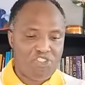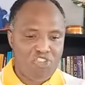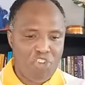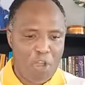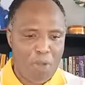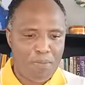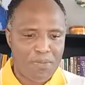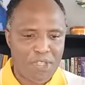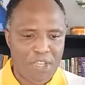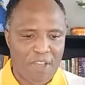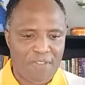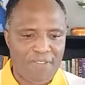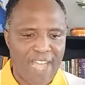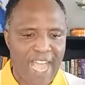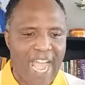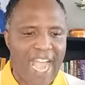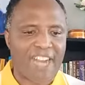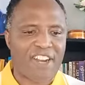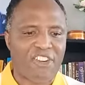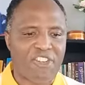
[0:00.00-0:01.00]
Tropes of
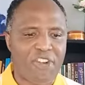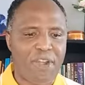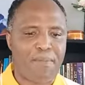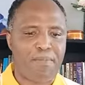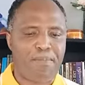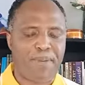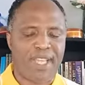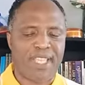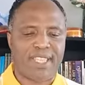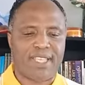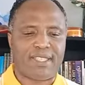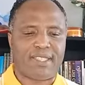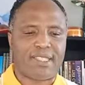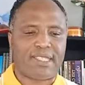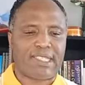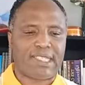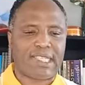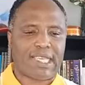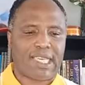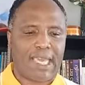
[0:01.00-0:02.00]
Agrippa the
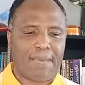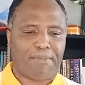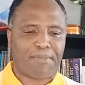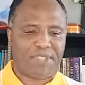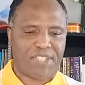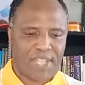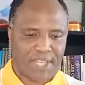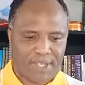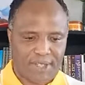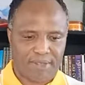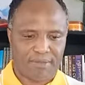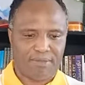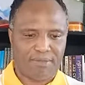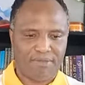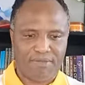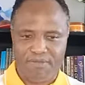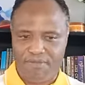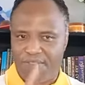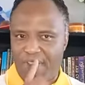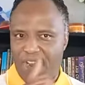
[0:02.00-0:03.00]
Skeptic.
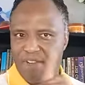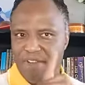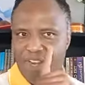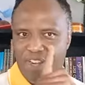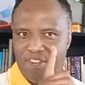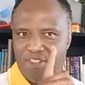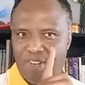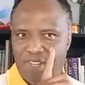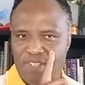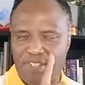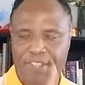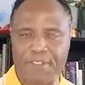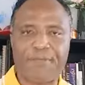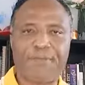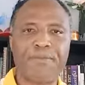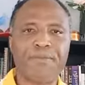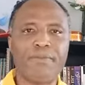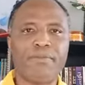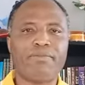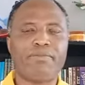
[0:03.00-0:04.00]
Very interesting,
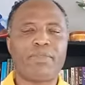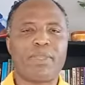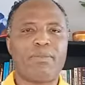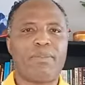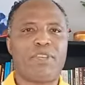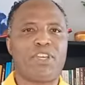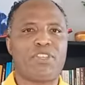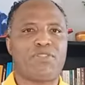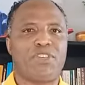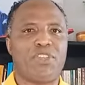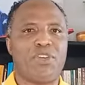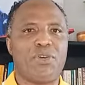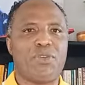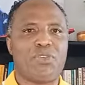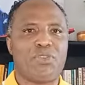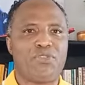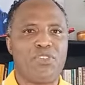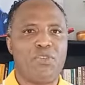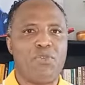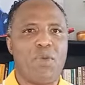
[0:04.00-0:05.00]
because for those
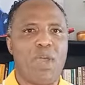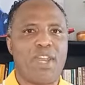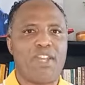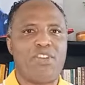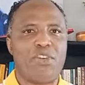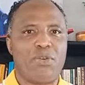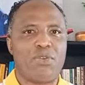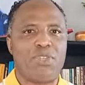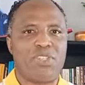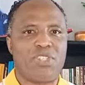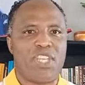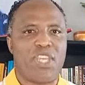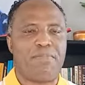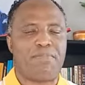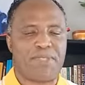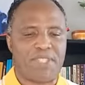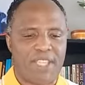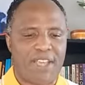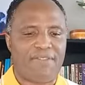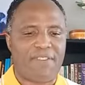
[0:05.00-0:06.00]
of you who want to know
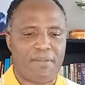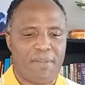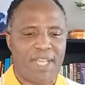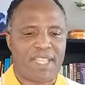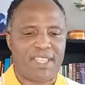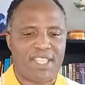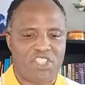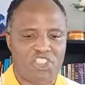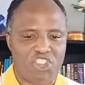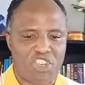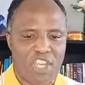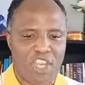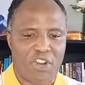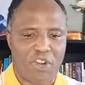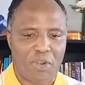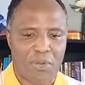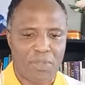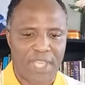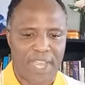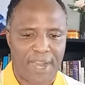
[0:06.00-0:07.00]
deep stuff about this, you can
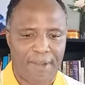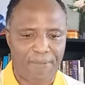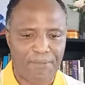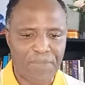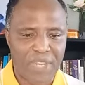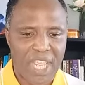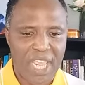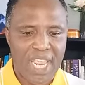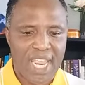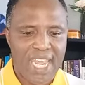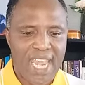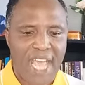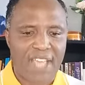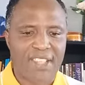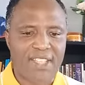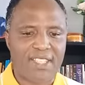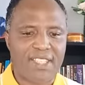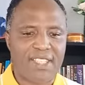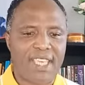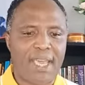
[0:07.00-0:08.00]
go there. Now,
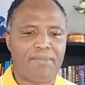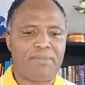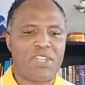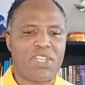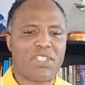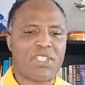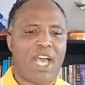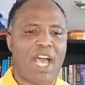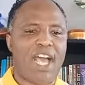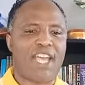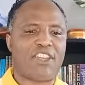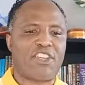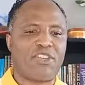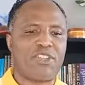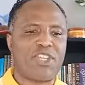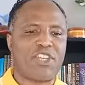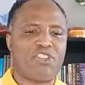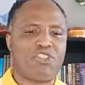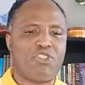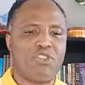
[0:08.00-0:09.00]
the skeptics
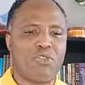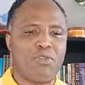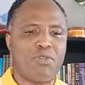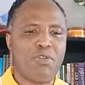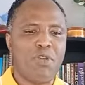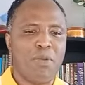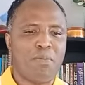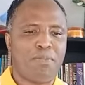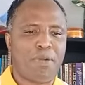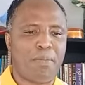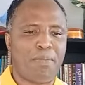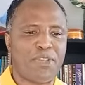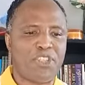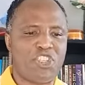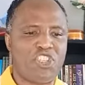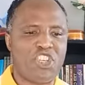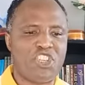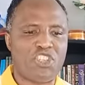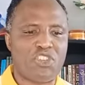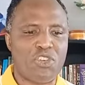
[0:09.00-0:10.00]
argued the two
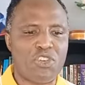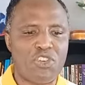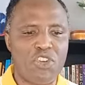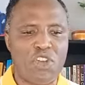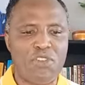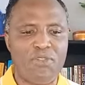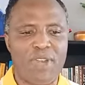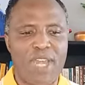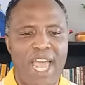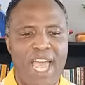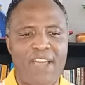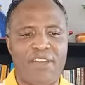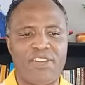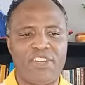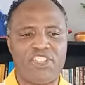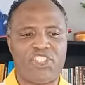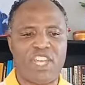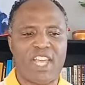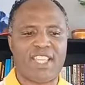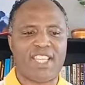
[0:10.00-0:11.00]
propositions could not rely on
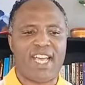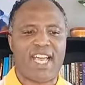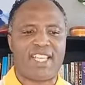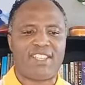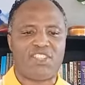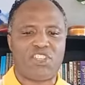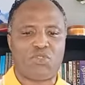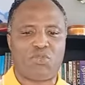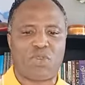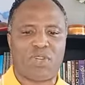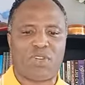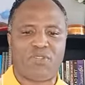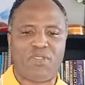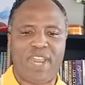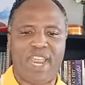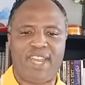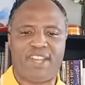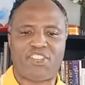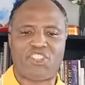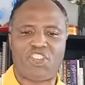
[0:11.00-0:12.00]
each other as this would
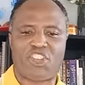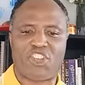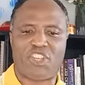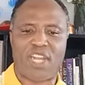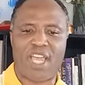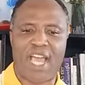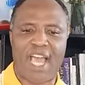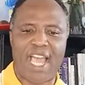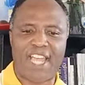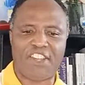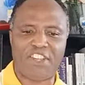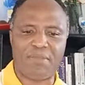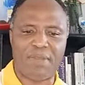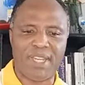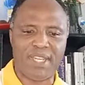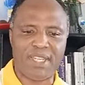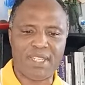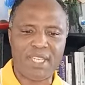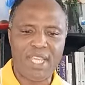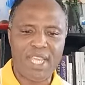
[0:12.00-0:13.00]
create a circular
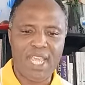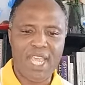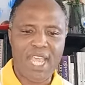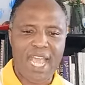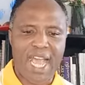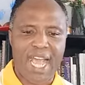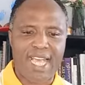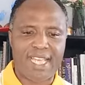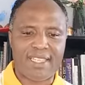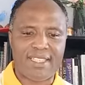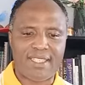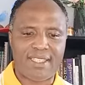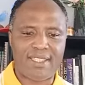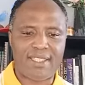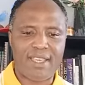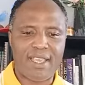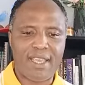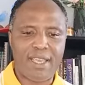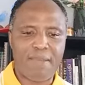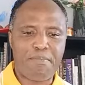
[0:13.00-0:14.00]
argument
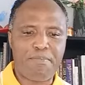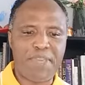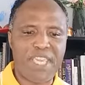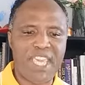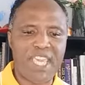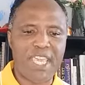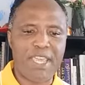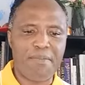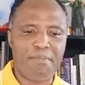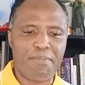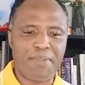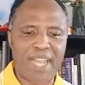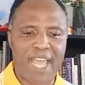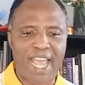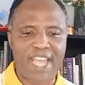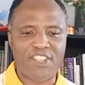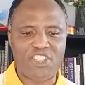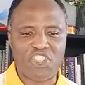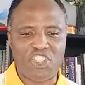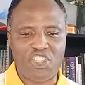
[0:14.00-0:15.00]
as P
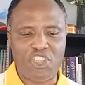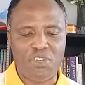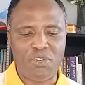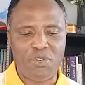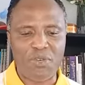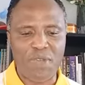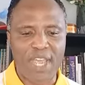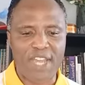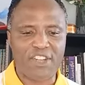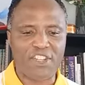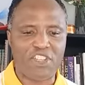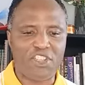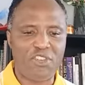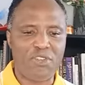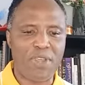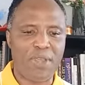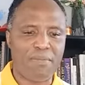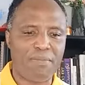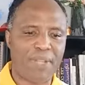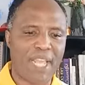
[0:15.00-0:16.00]
implies Q and Q
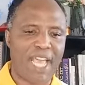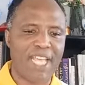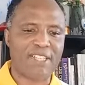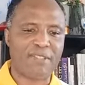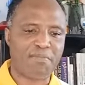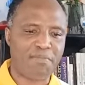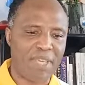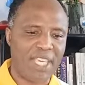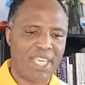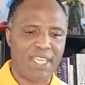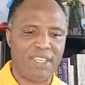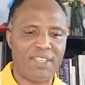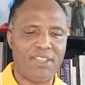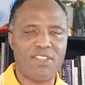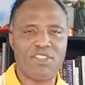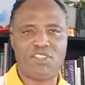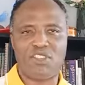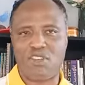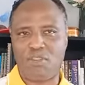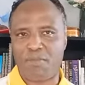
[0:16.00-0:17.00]
implies P.
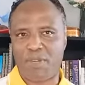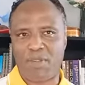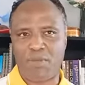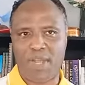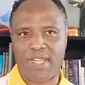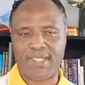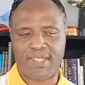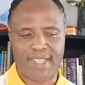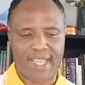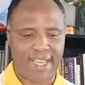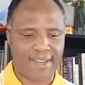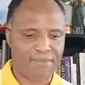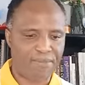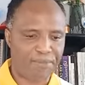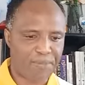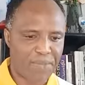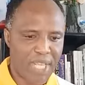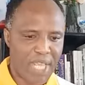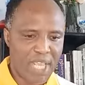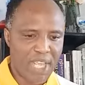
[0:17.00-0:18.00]
So nobody wants that.
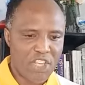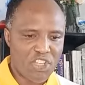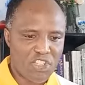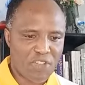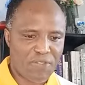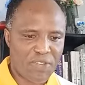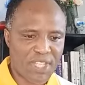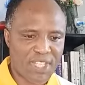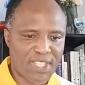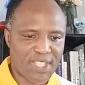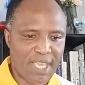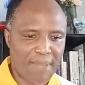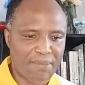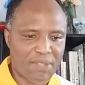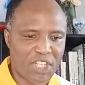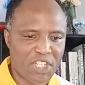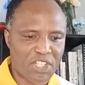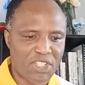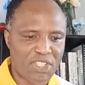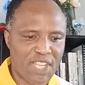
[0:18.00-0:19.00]
So for the
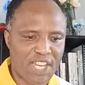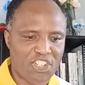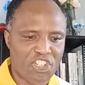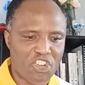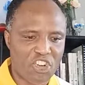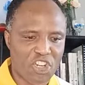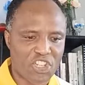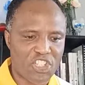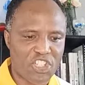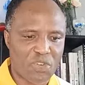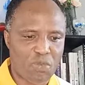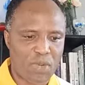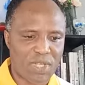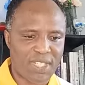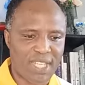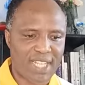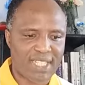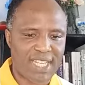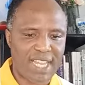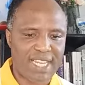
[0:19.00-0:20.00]
skeptics, such logic was
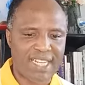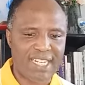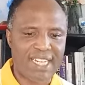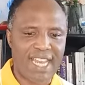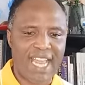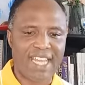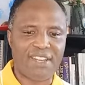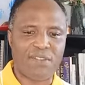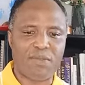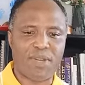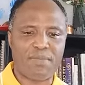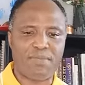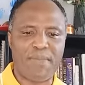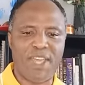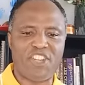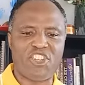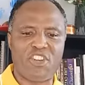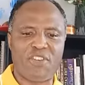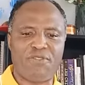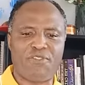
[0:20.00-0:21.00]
thus an inadequate
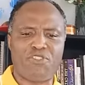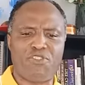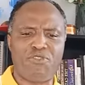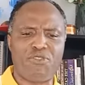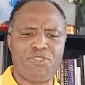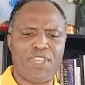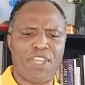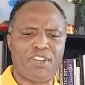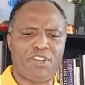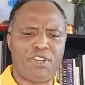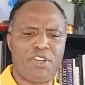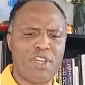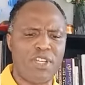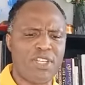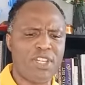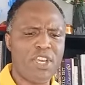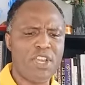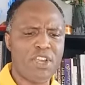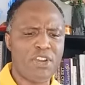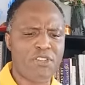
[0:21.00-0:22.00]
measure of truth and could
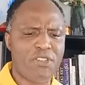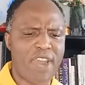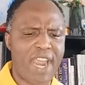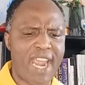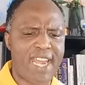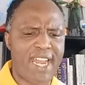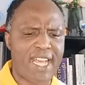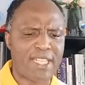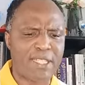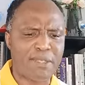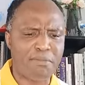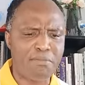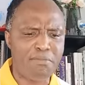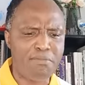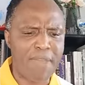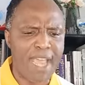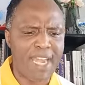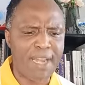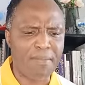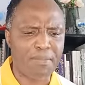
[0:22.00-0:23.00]
create as
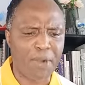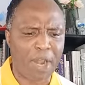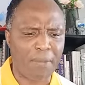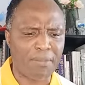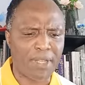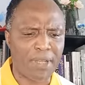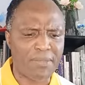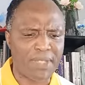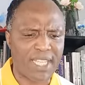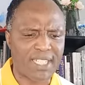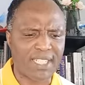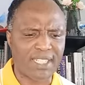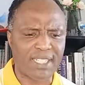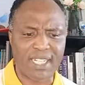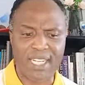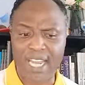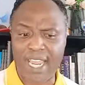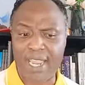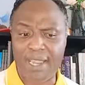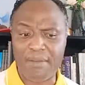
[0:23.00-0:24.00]
many problems as it
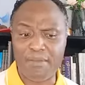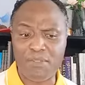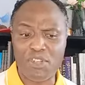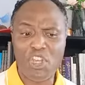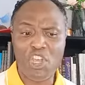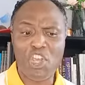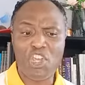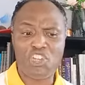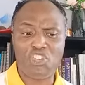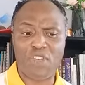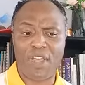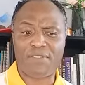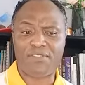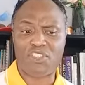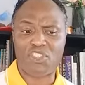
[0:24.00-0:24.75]
claimed to have